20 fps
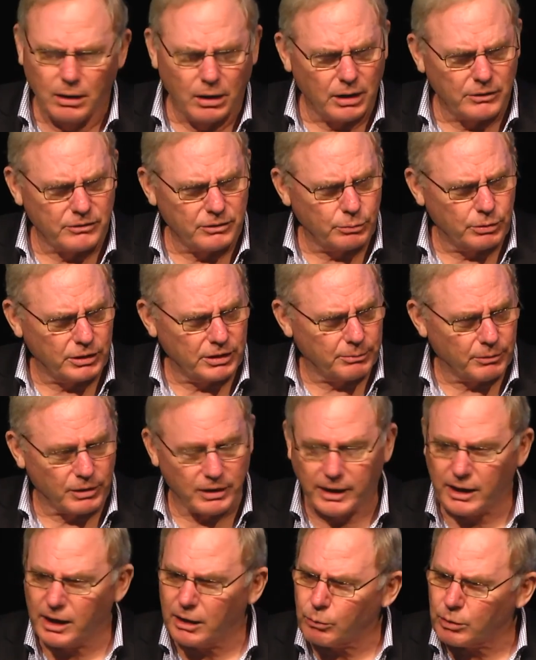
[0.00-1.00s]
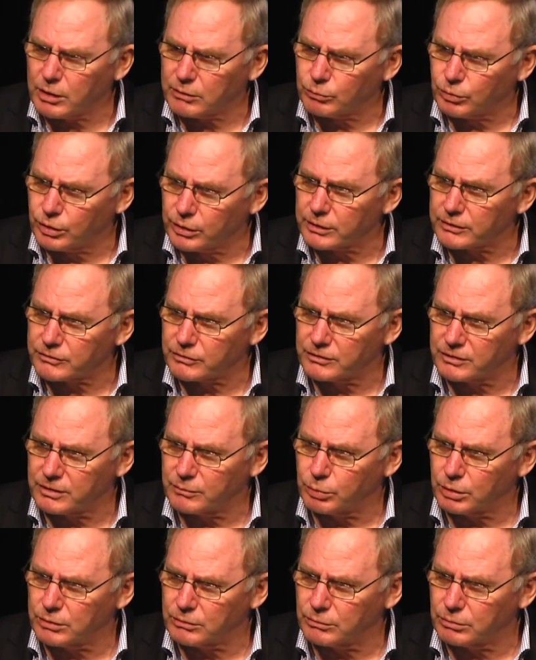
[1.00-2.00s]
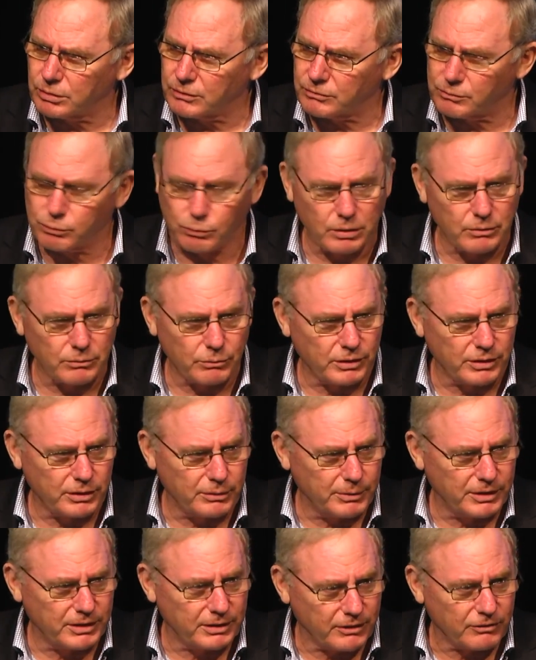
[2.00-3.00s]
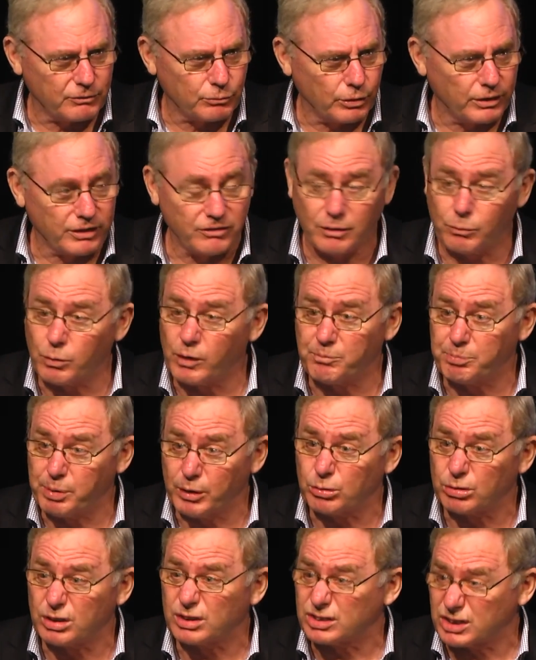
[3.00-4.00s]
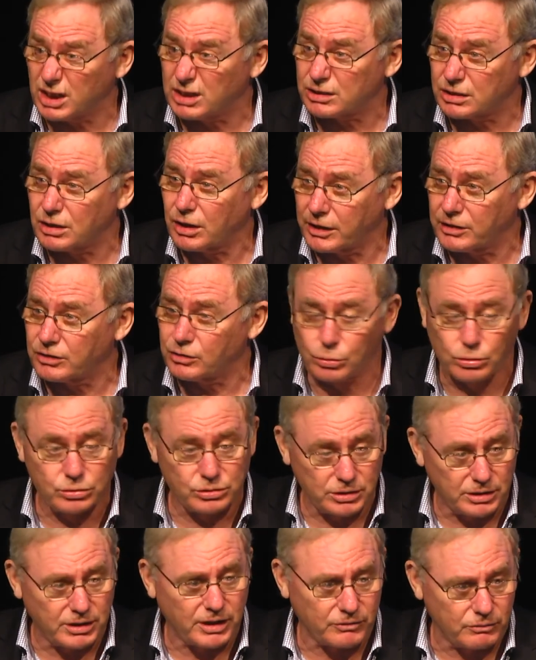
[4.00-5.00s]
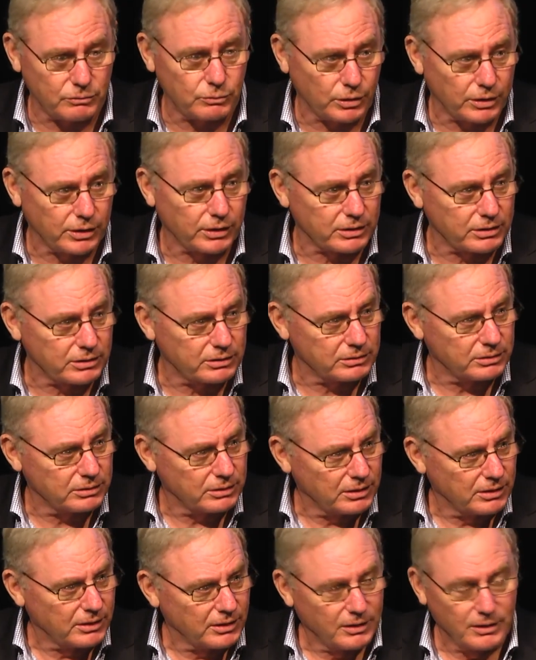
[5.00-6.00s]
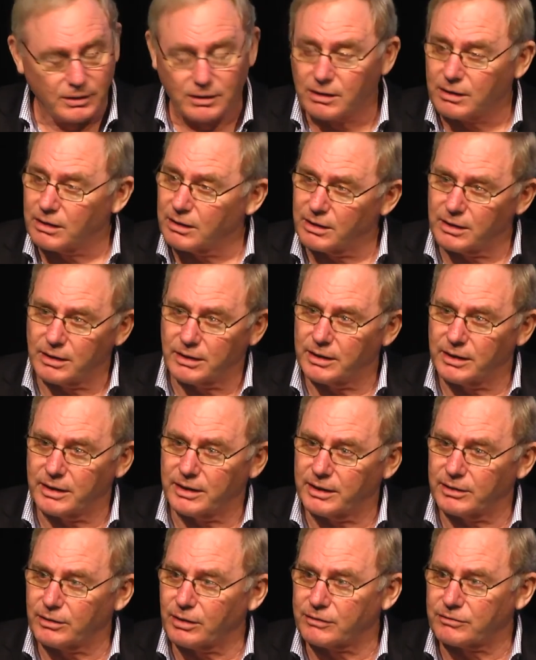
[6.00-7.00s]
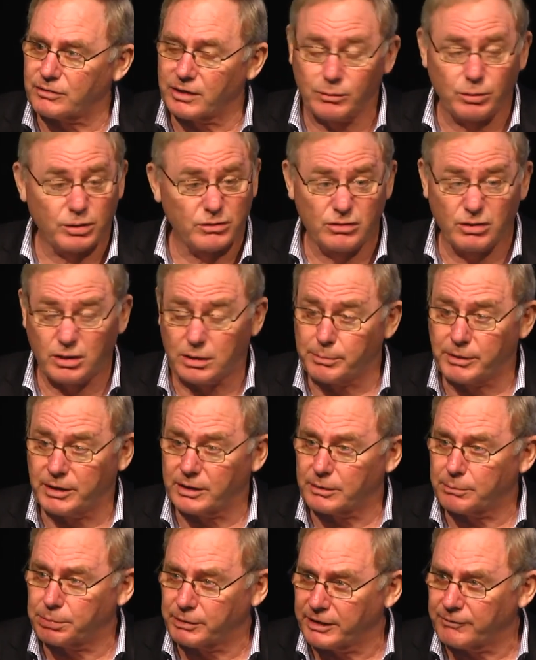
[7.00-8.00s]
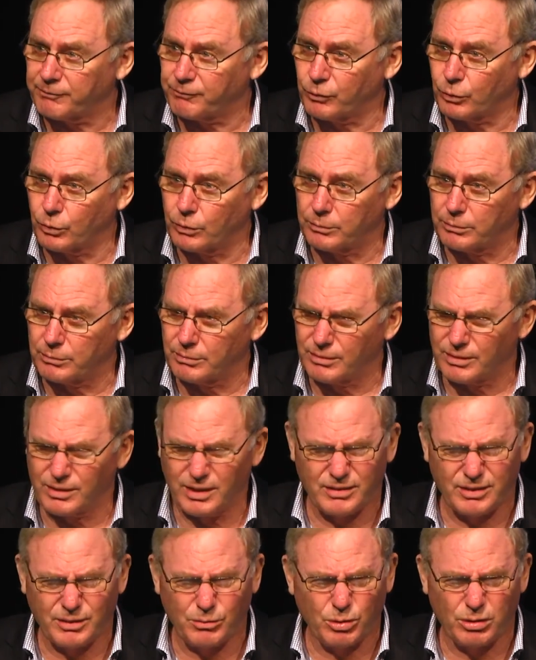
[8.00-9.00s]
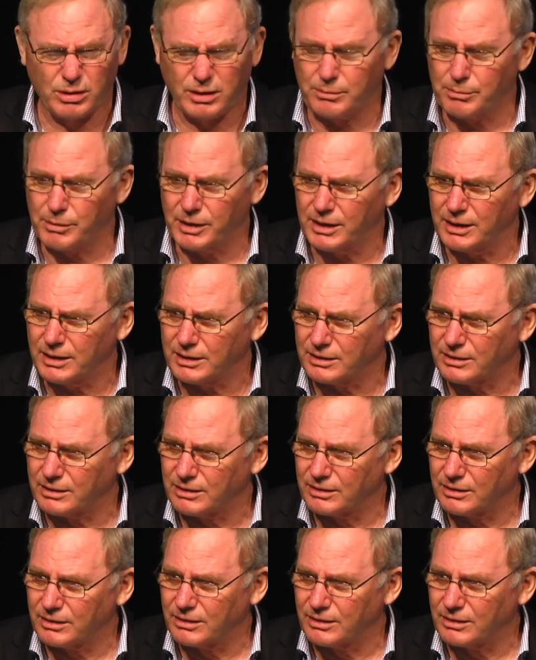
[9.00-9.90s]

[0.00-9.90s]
I said, what do you mean our one works? I said, what do you mean it doesn't work? He said, we've built it just like yours and it doesn't work. And I say, well, it's not about the platform. They said, what do you mean?